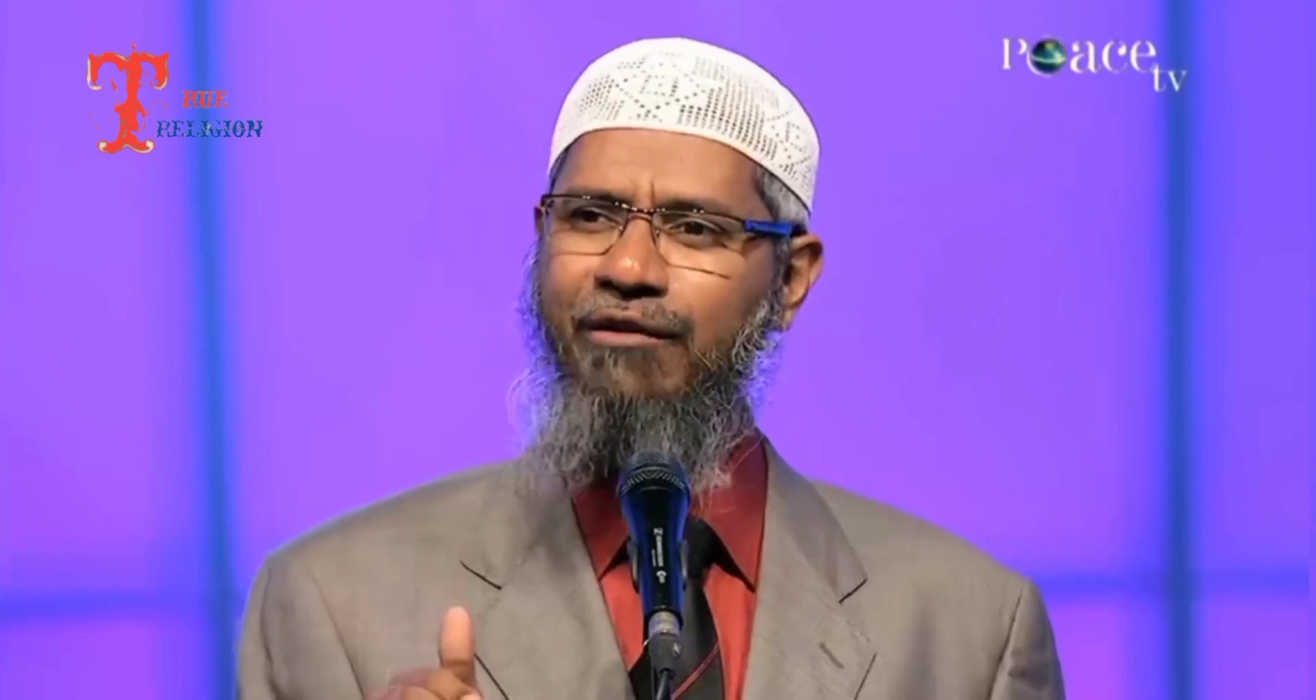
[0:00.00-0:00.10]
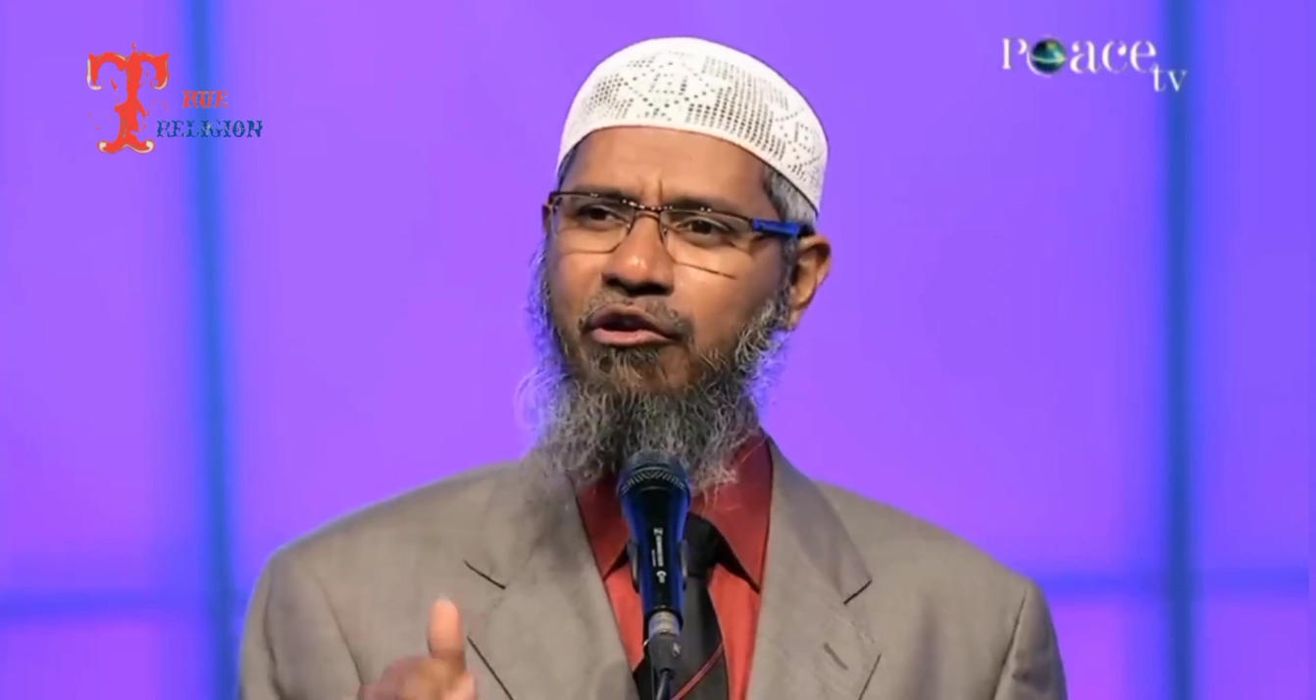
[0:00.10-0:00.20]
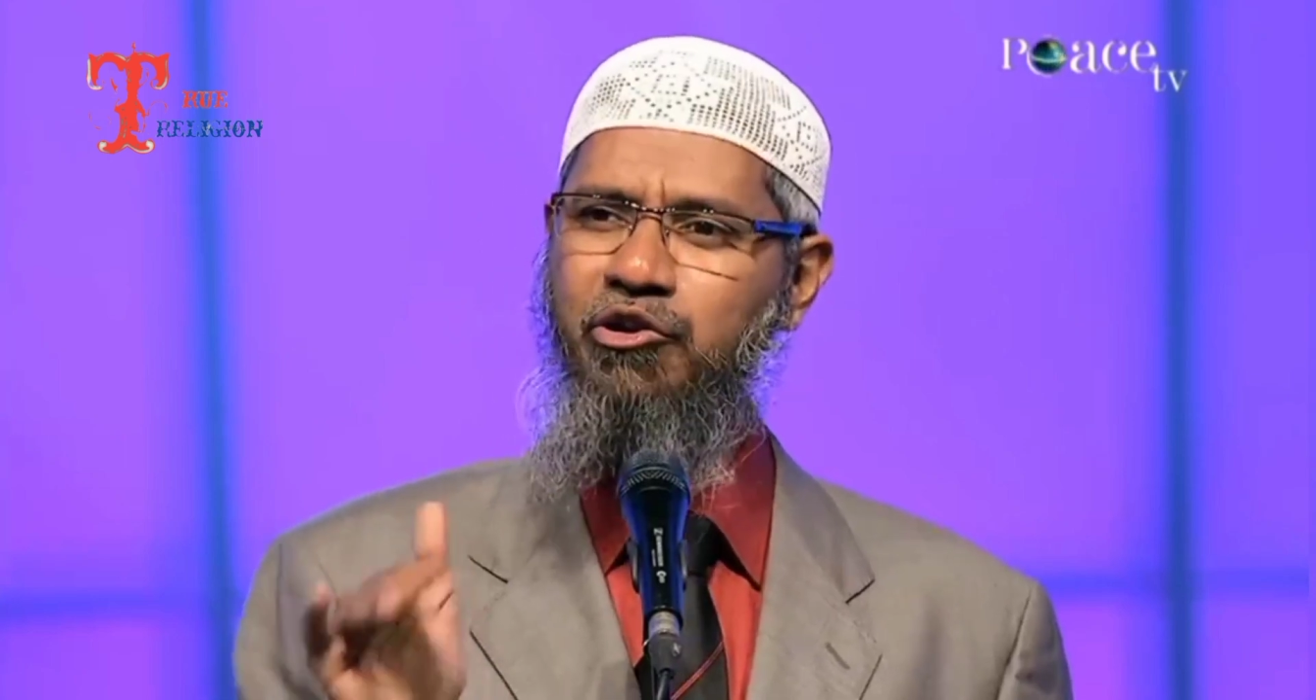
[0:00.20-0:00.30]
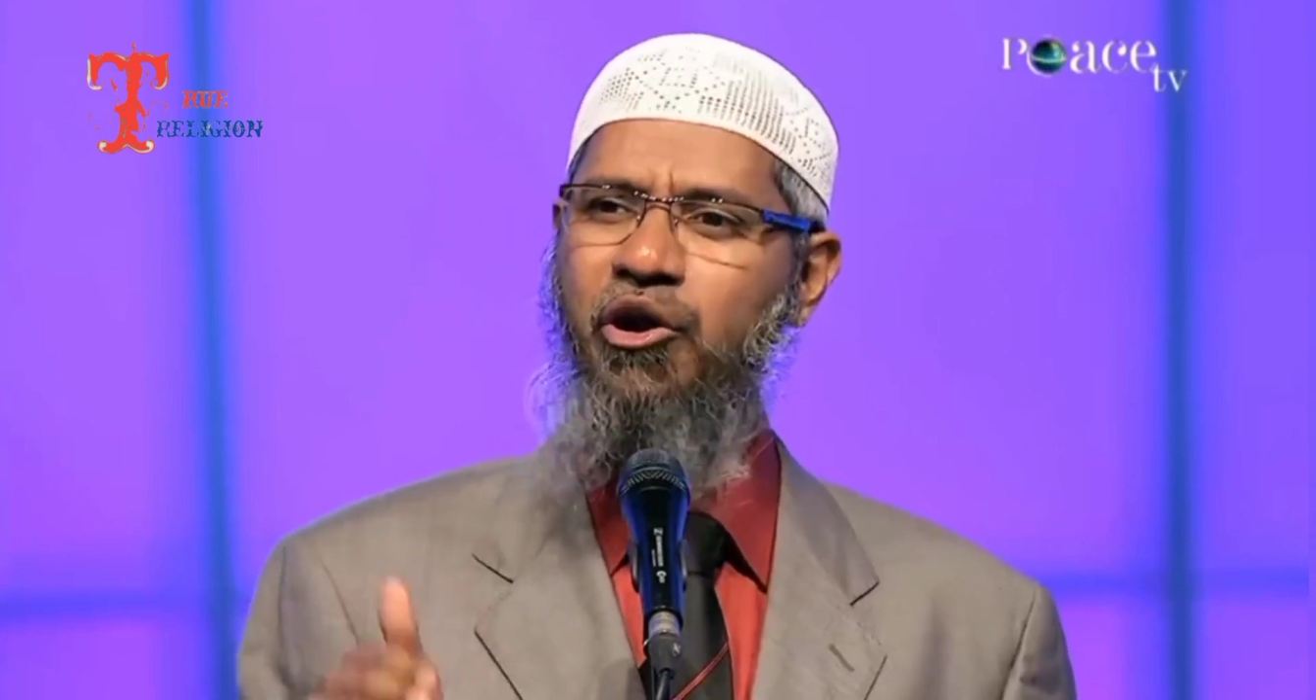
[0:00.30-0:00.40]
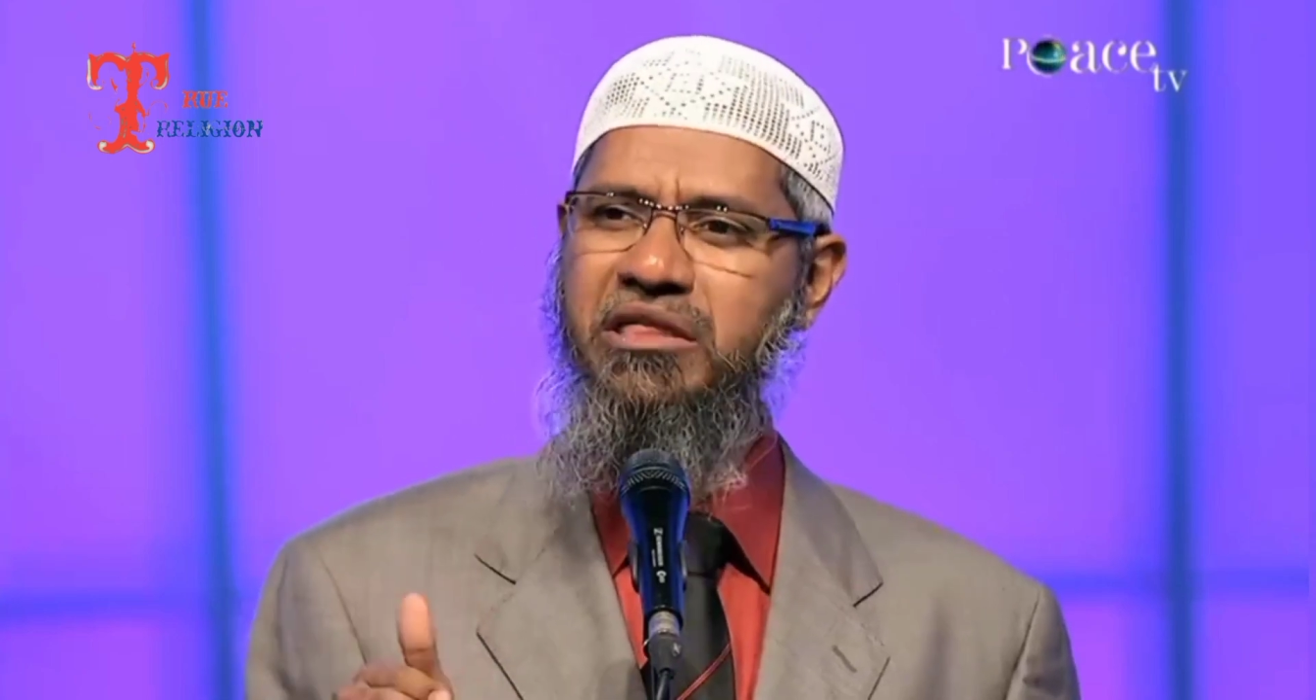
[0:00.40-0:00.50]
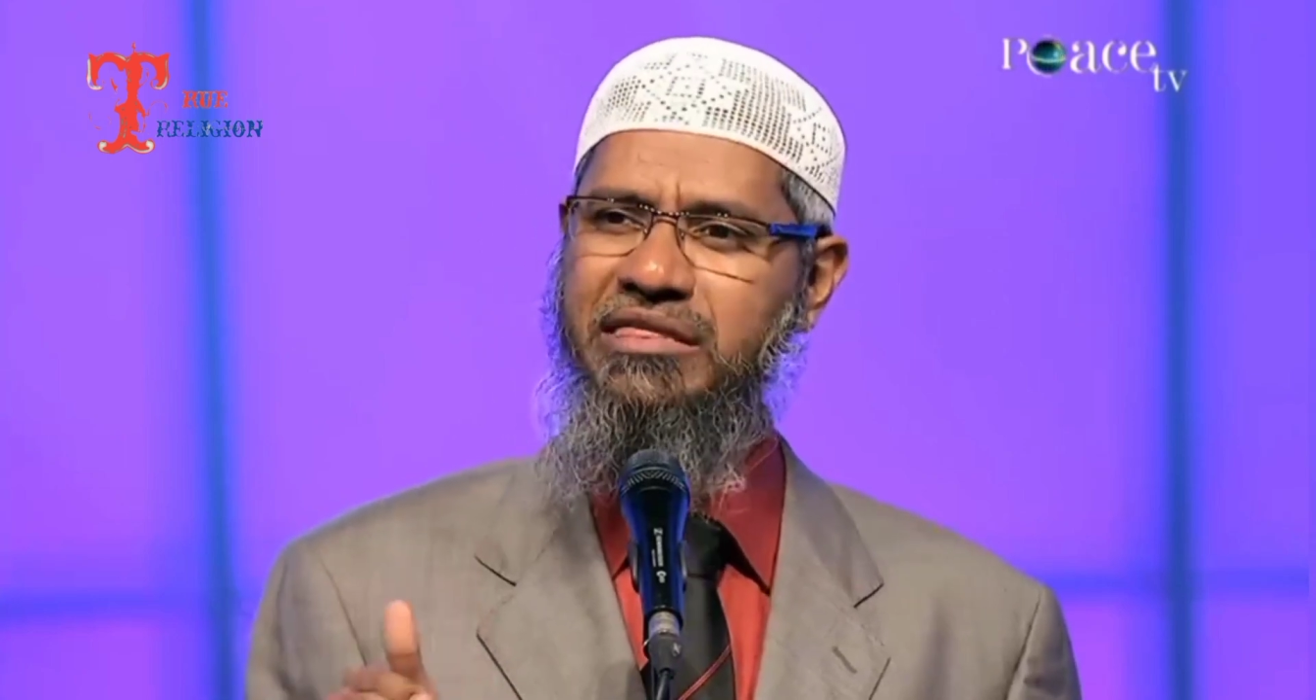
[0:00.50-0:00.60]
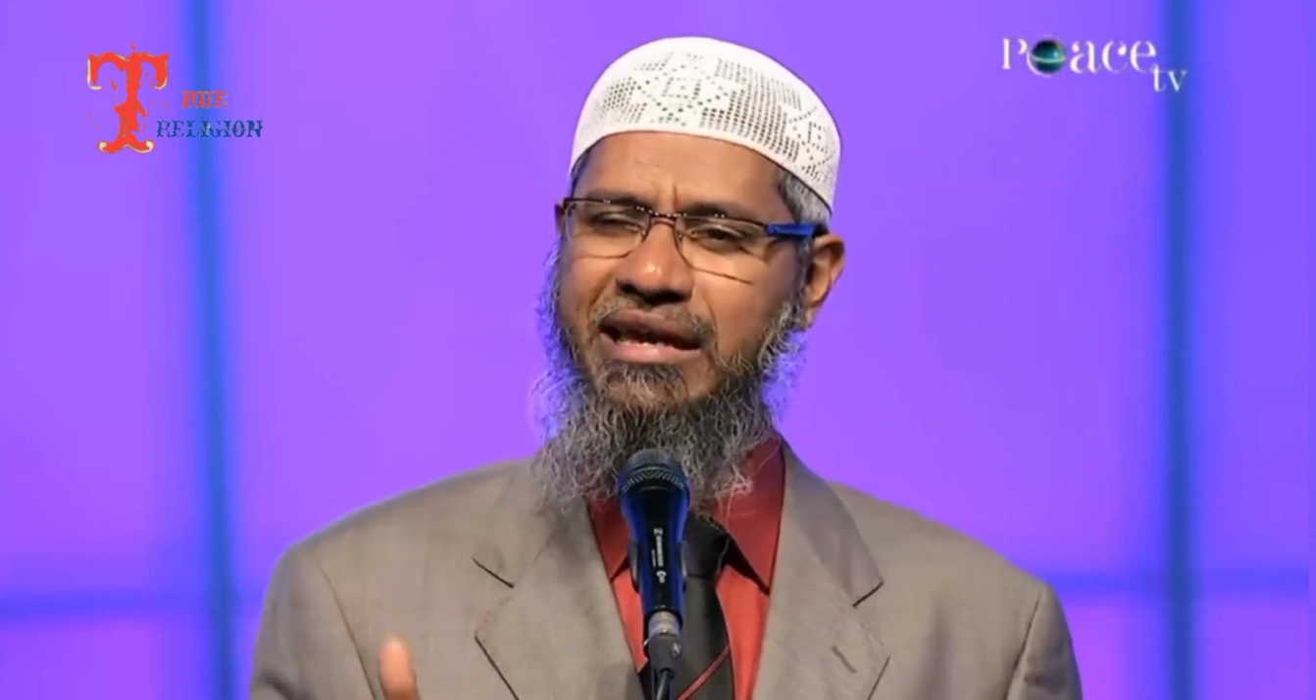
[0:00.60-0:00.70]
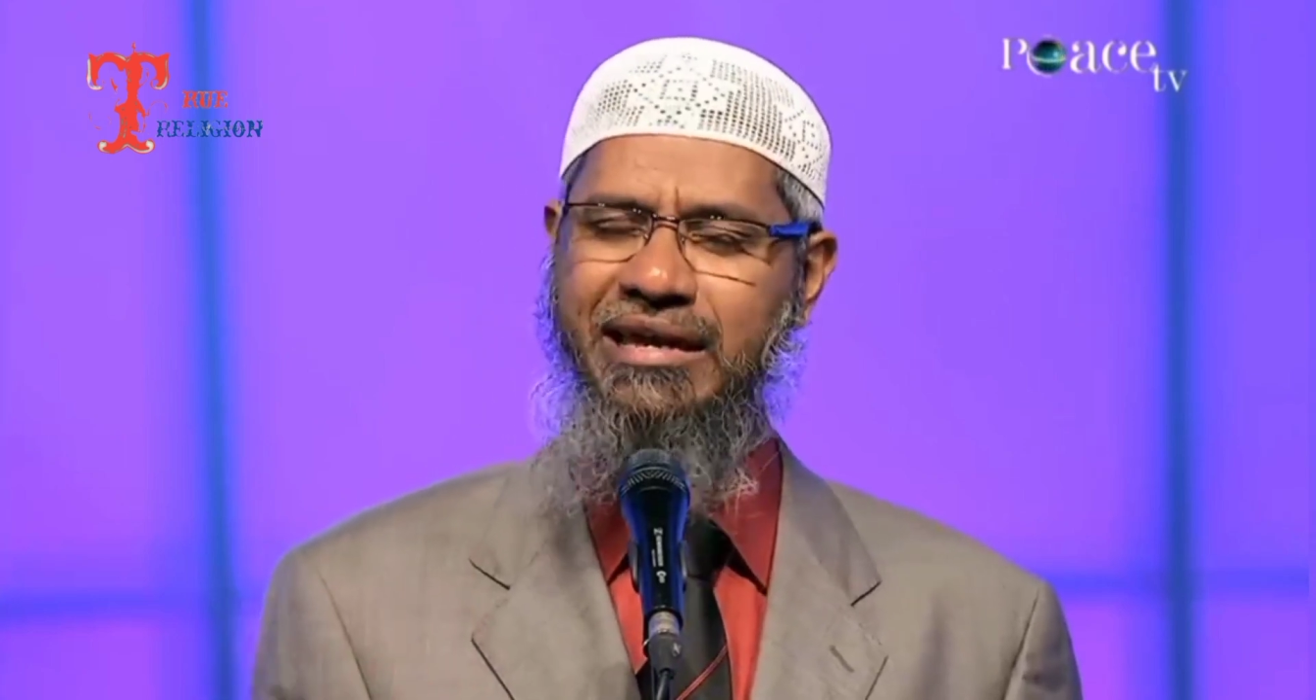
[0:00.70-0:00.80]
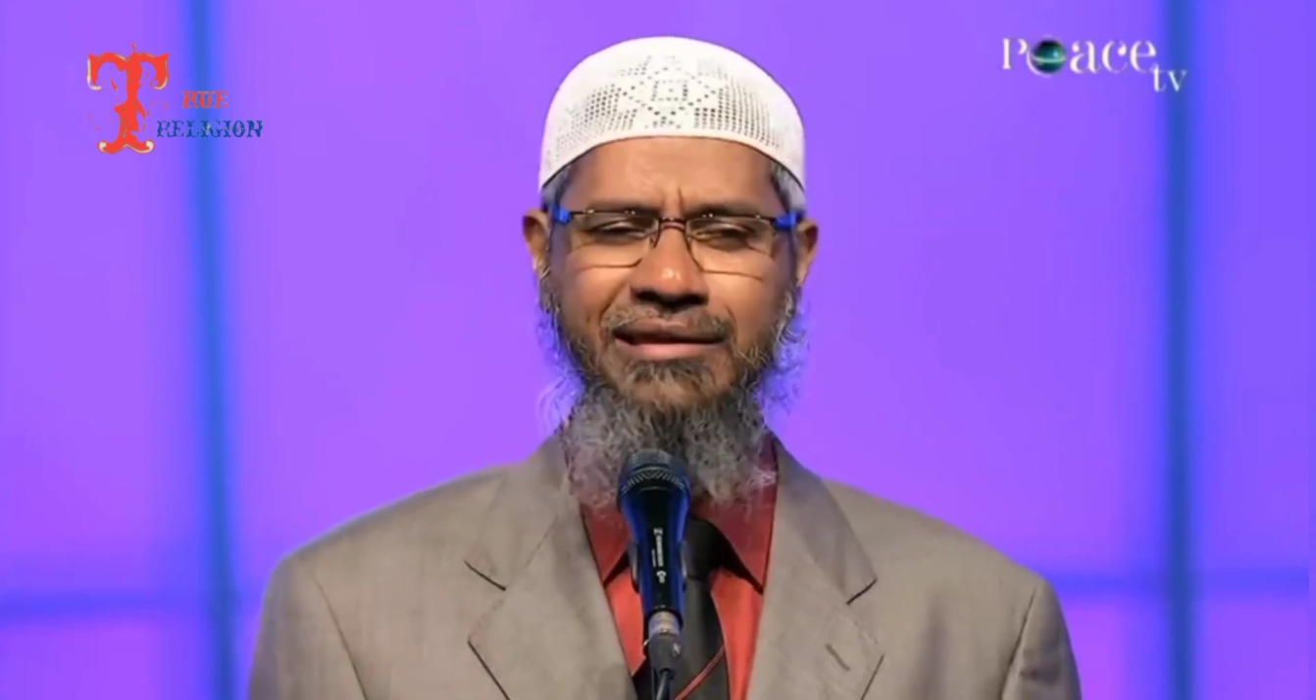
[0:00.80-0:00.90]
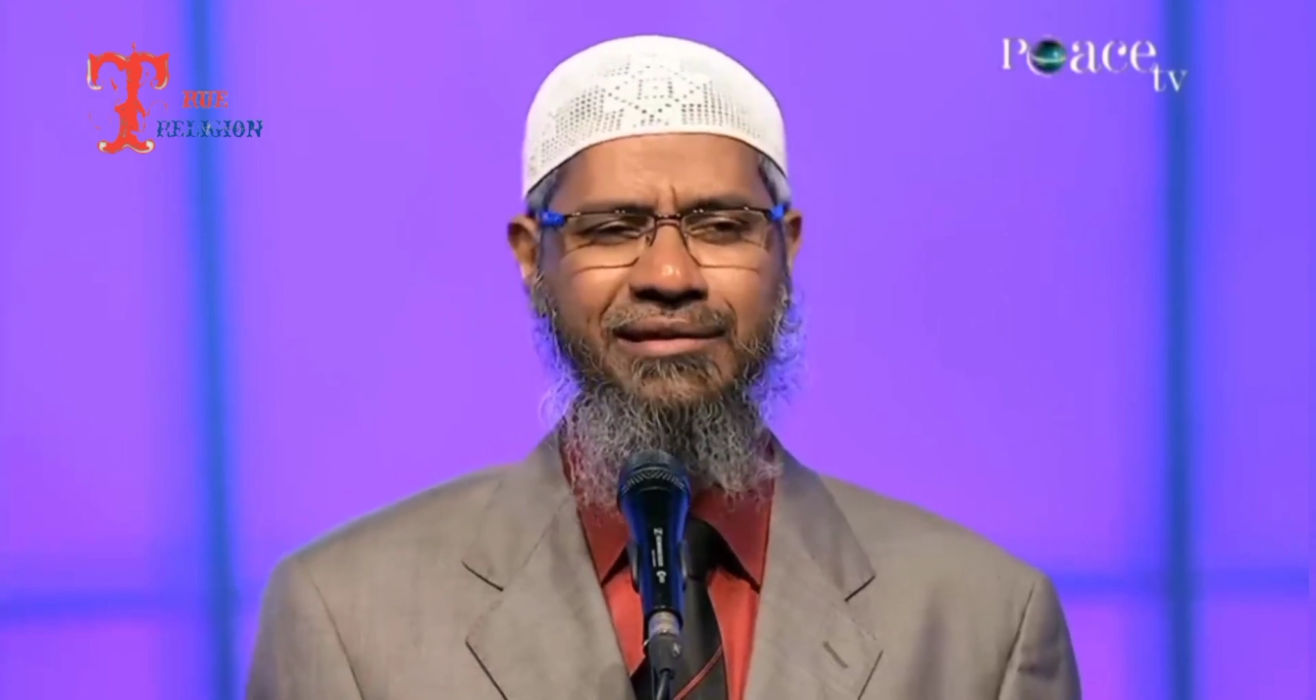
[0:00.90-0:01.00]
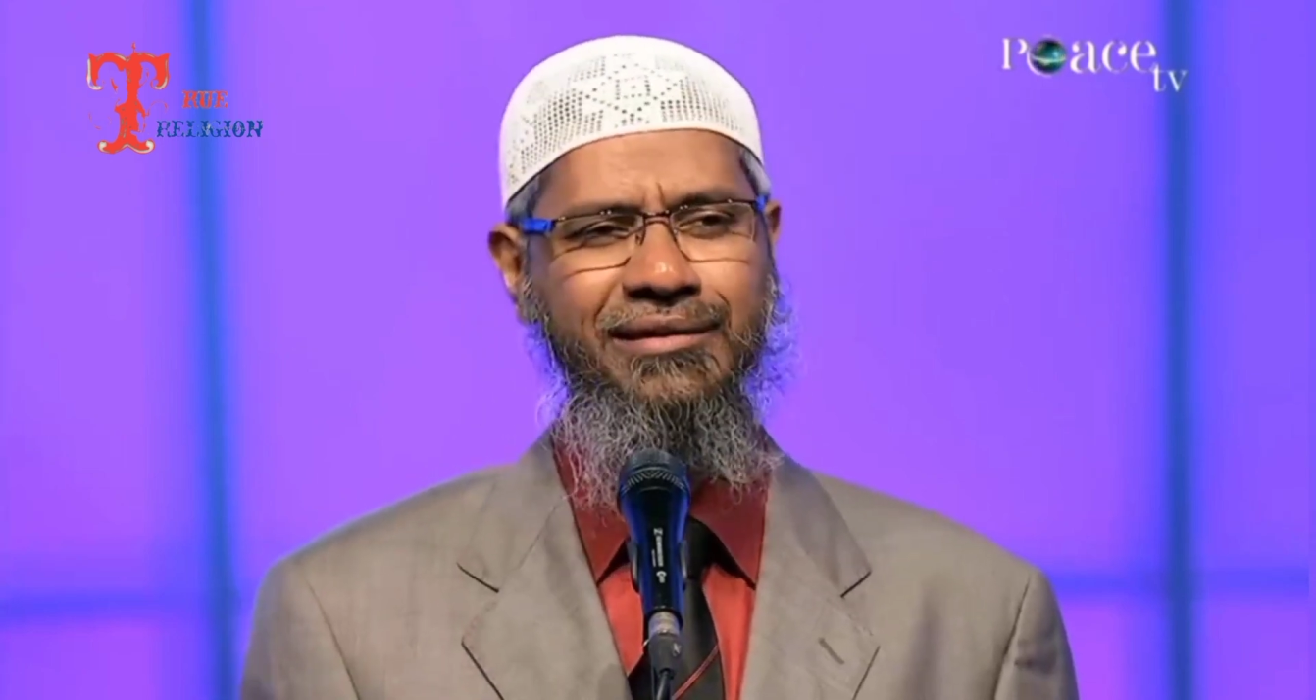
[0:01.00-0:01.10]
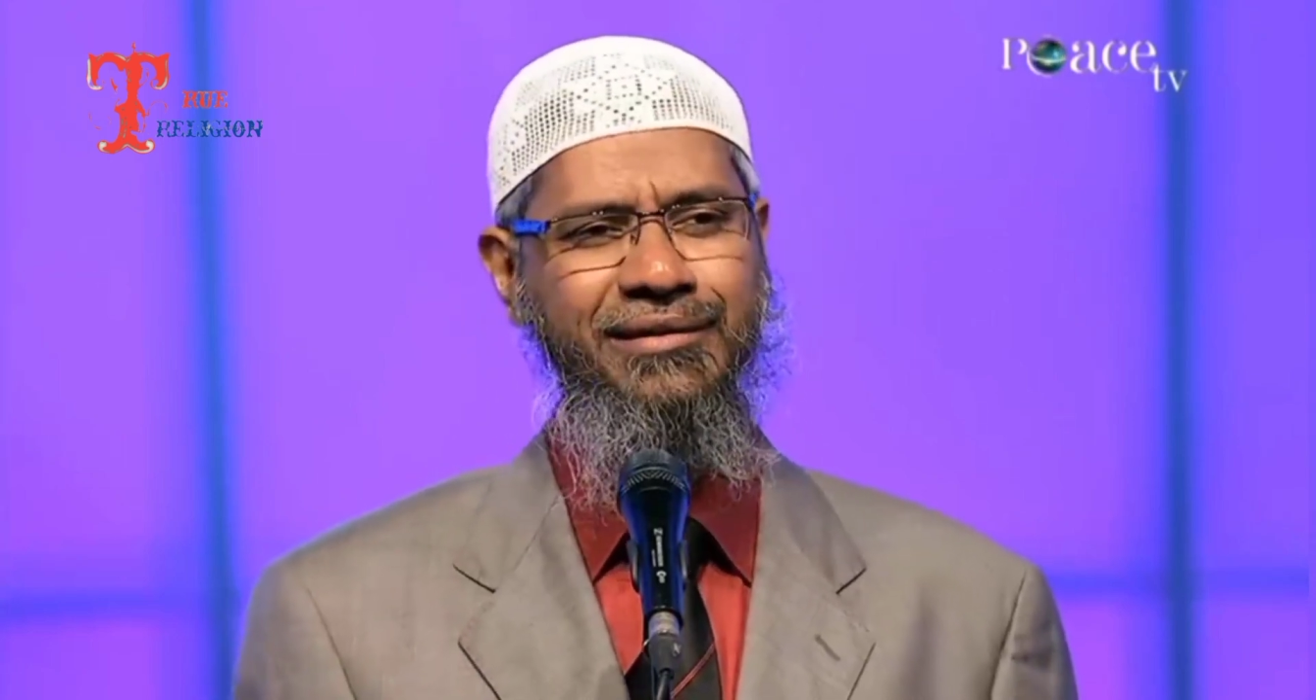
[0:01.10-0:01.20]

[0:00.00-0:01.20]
what you are saying,